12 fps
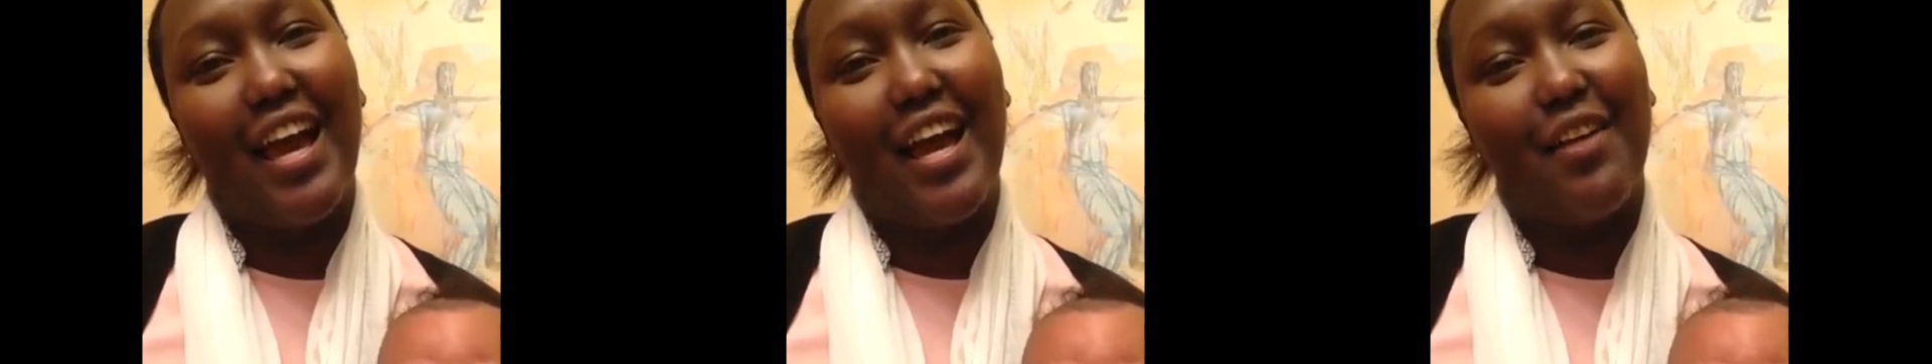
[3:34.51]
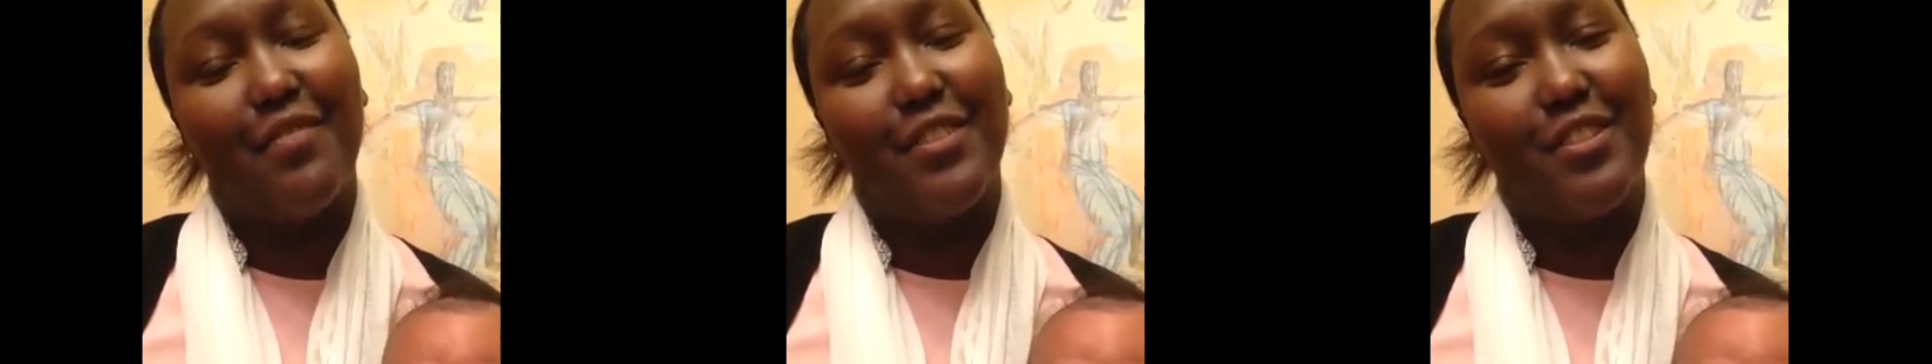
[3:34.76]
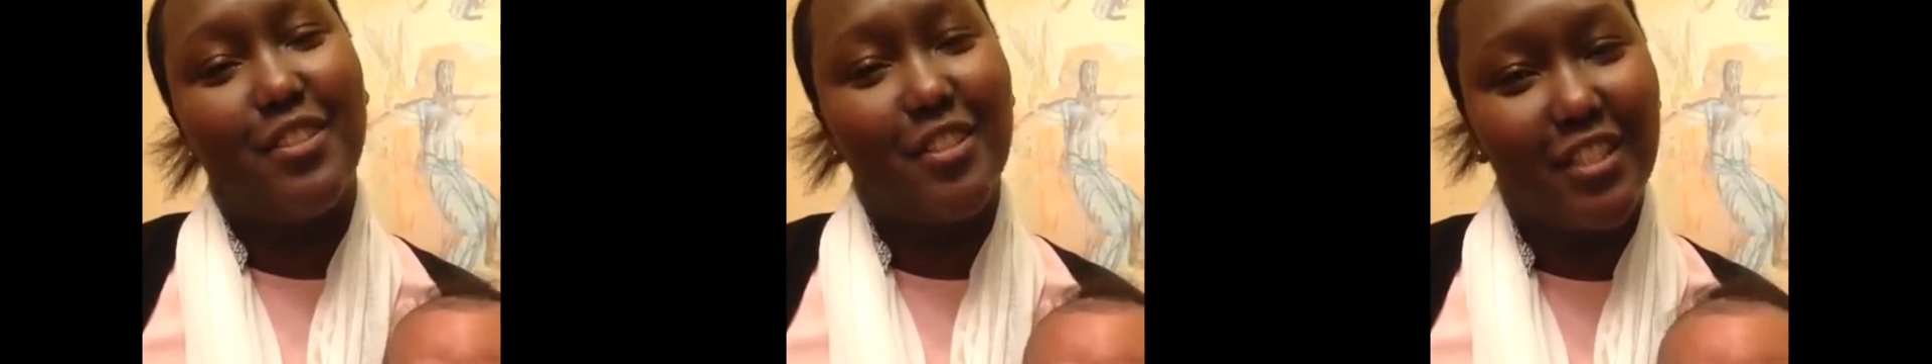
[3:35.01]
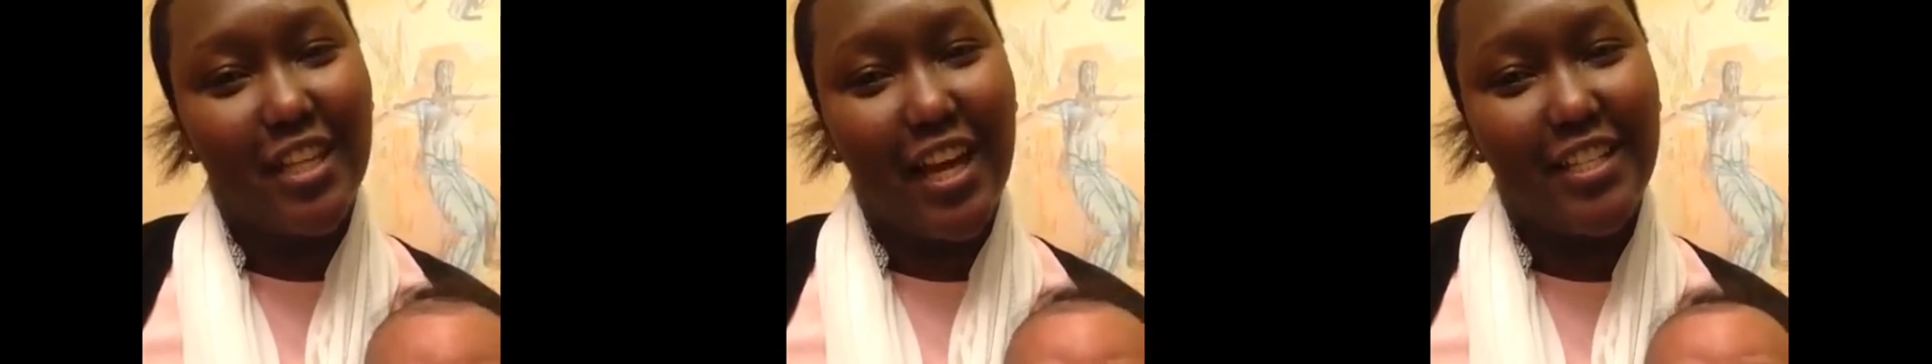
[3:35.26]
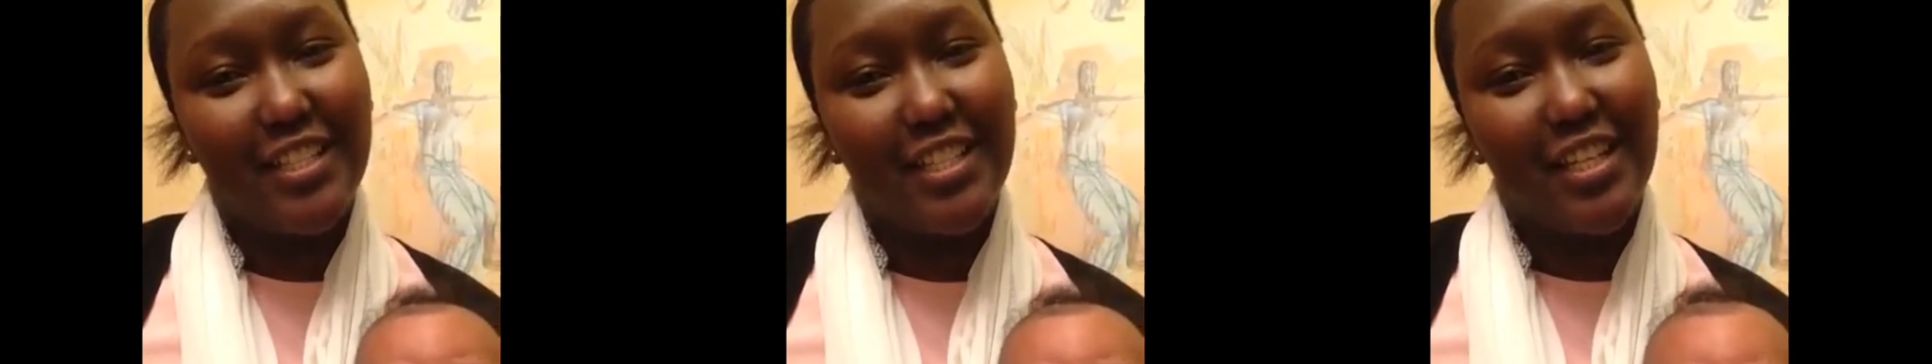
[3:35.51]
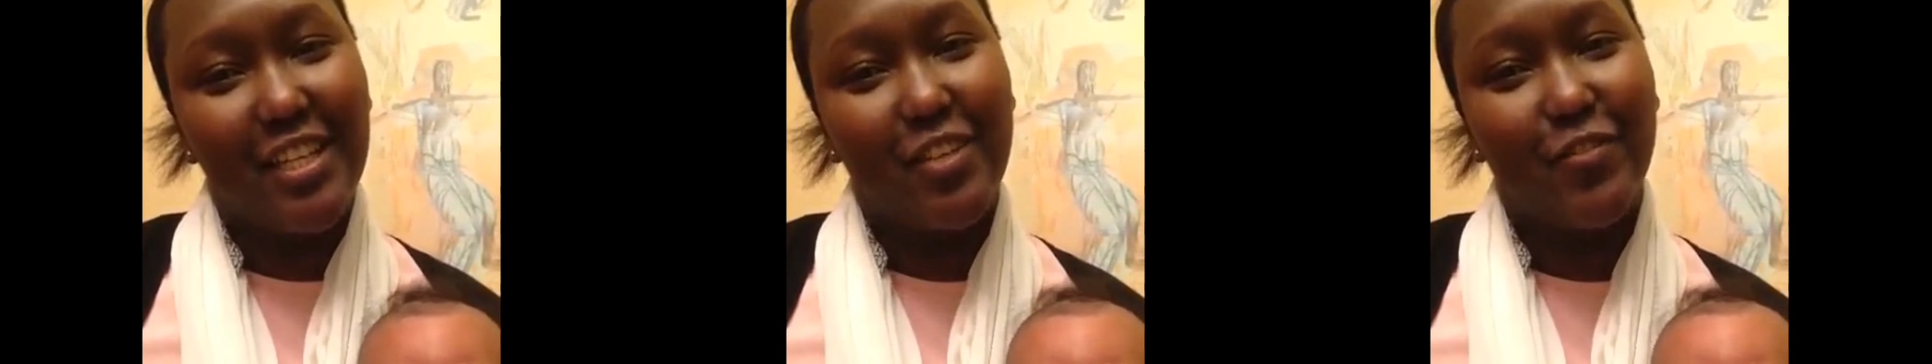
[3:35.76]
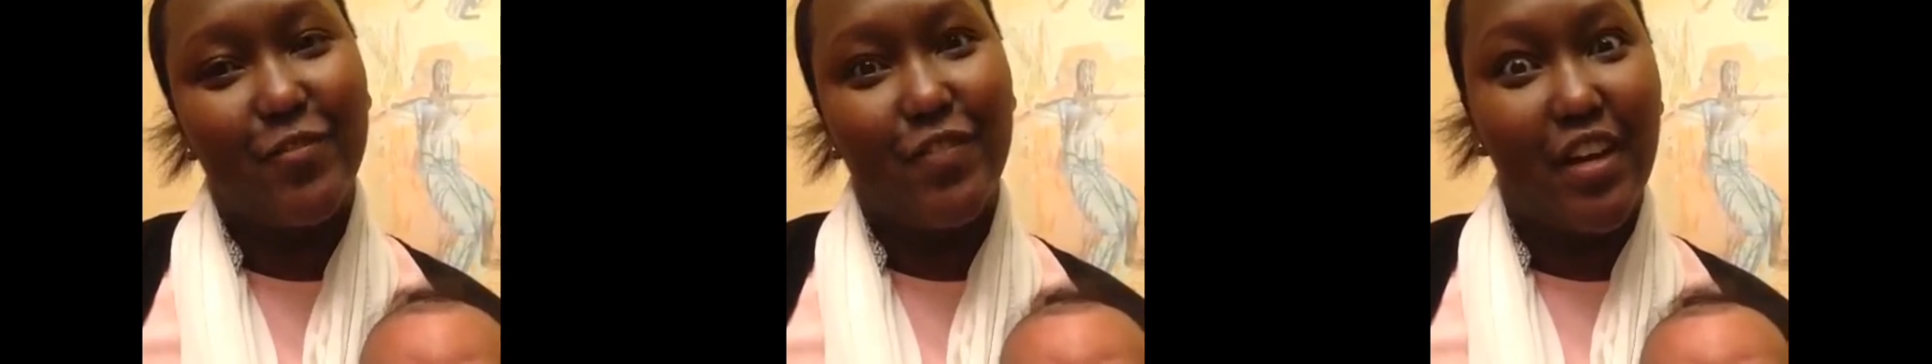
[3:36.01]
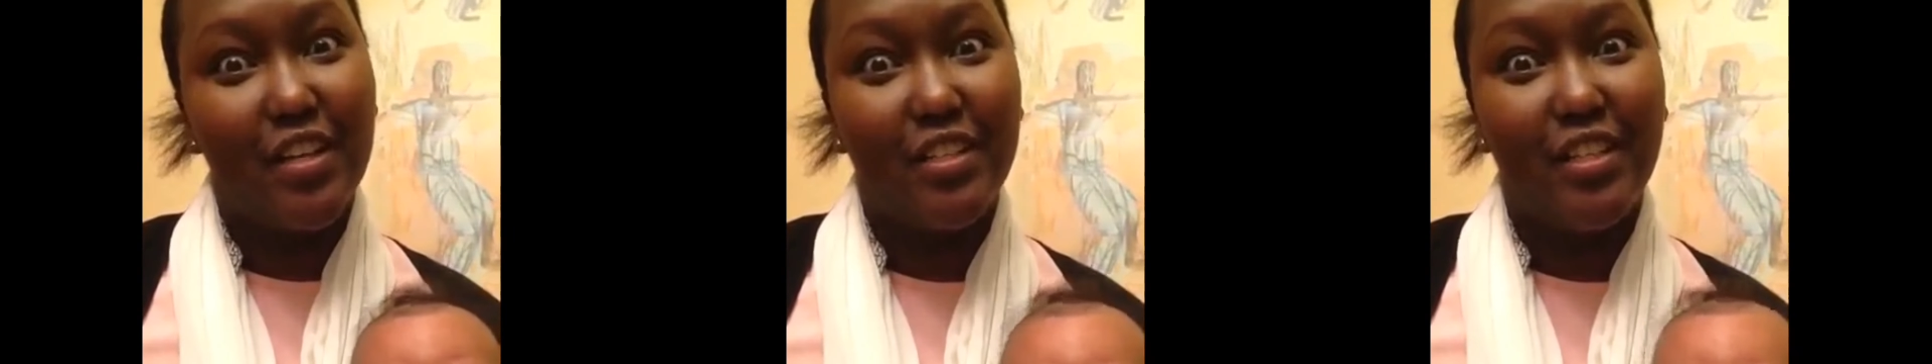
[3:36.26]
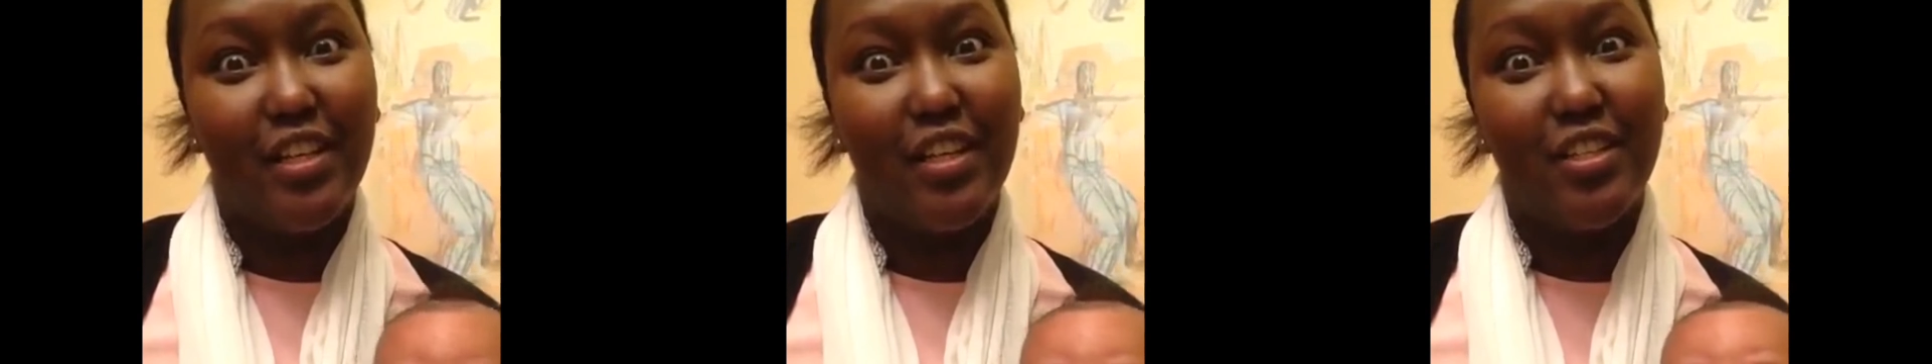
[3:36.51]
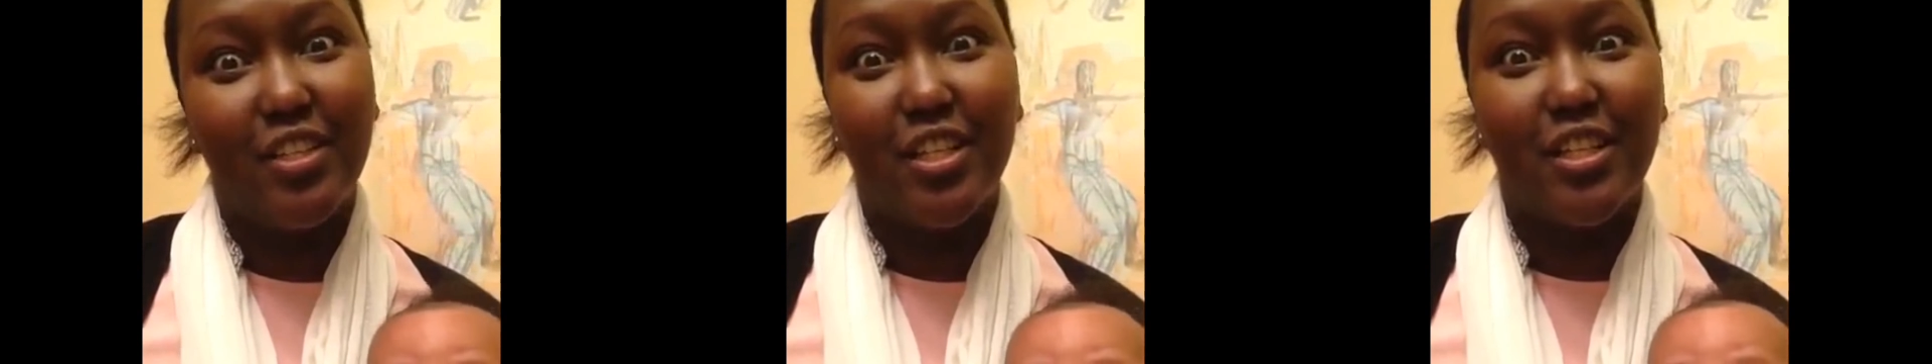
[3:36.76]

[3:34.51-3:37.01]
I'm so glad you finally you're